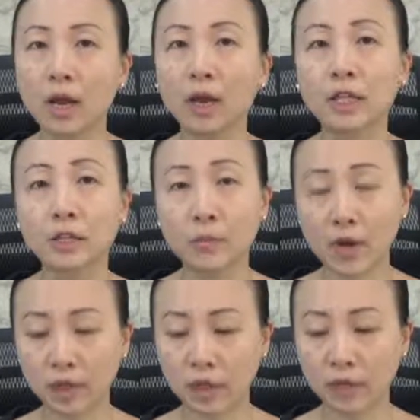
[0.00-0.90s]

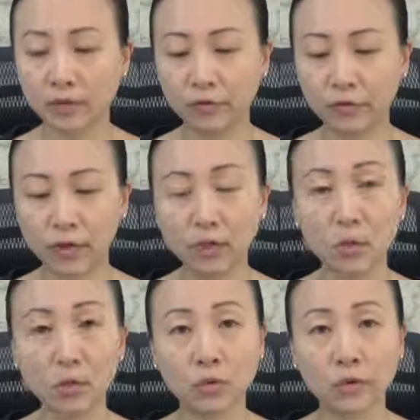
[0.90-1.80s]
especially if the first
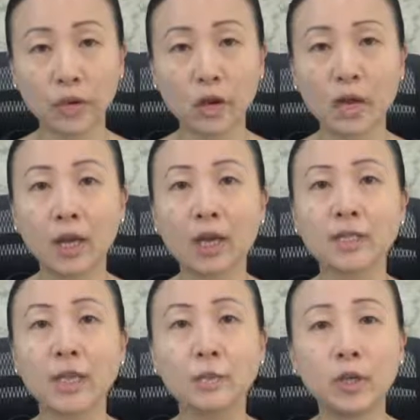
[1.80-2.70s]
author is
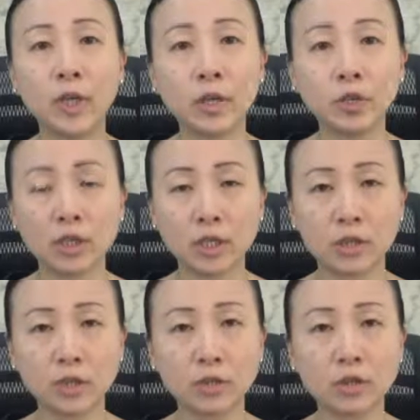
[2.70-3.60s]
a PhD
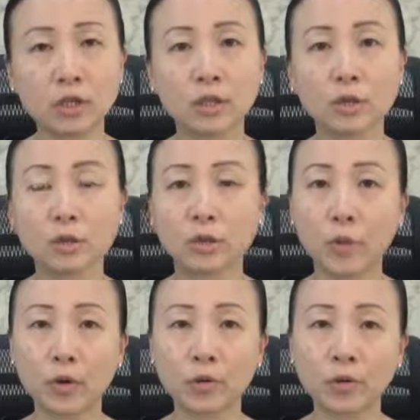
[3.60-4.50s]
student or a
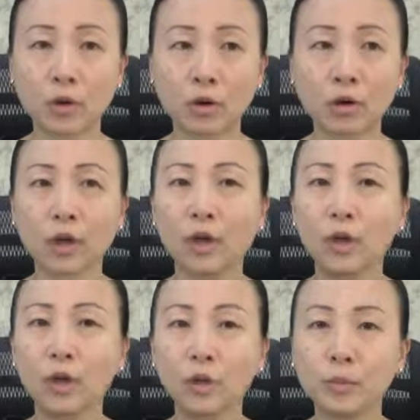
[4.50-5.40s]
postdoc
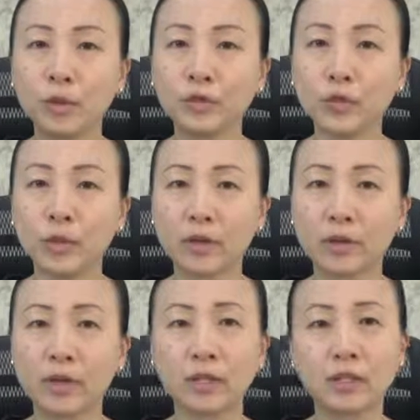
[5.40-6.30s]
who will move to another
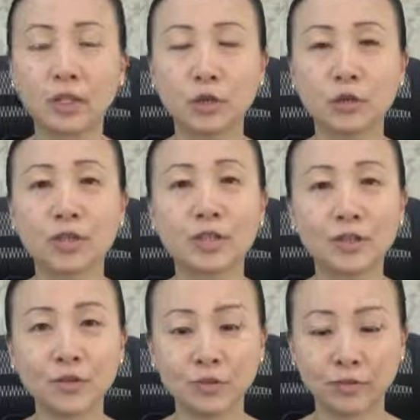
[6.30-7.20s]
institution
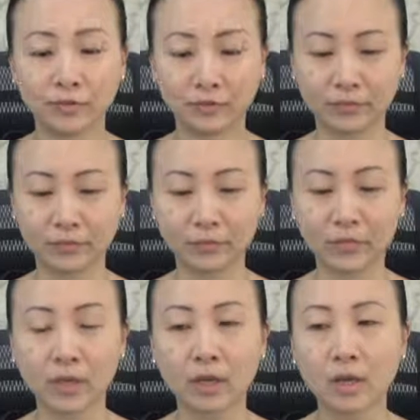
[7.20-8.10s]
soon.
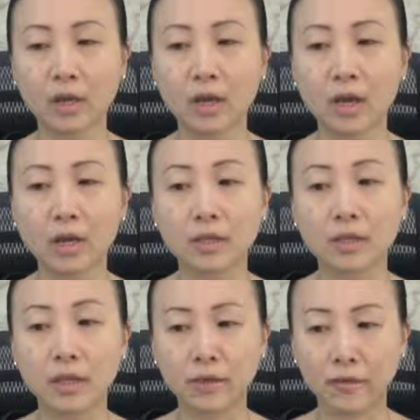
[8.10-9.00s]

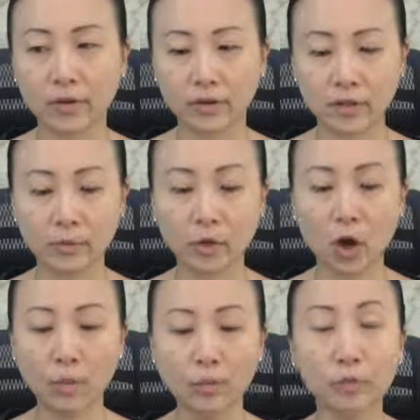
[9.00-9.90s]
Some
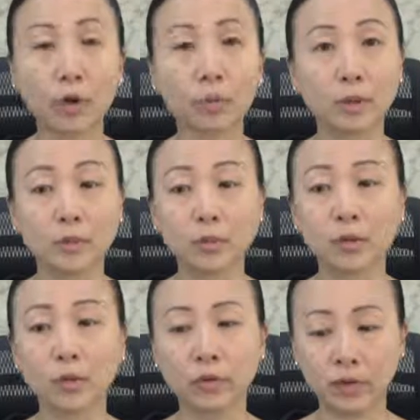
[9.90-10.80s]
common problems
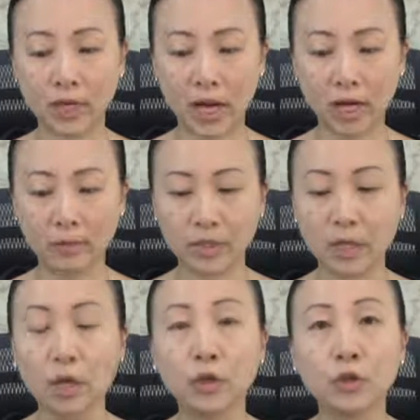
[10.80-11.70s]
with author names
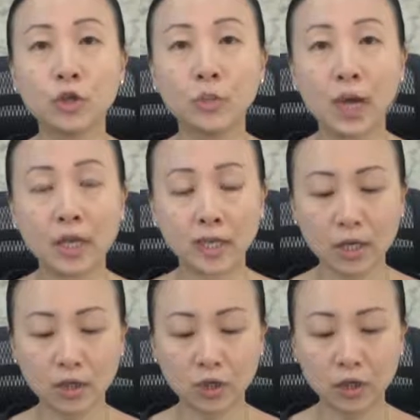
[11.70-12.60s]
you should pay
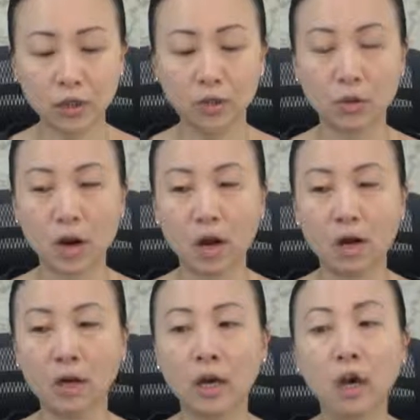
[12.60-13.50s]
attention to
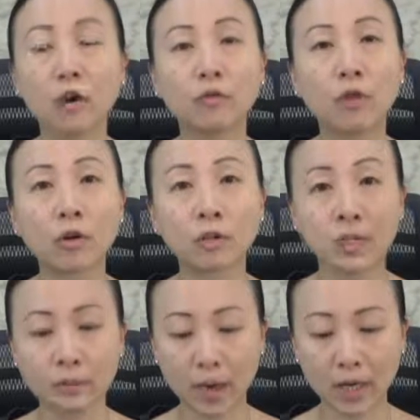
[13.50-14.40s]
are wrong
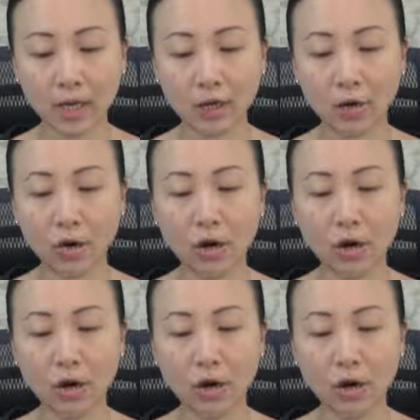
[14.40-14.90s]
spelling,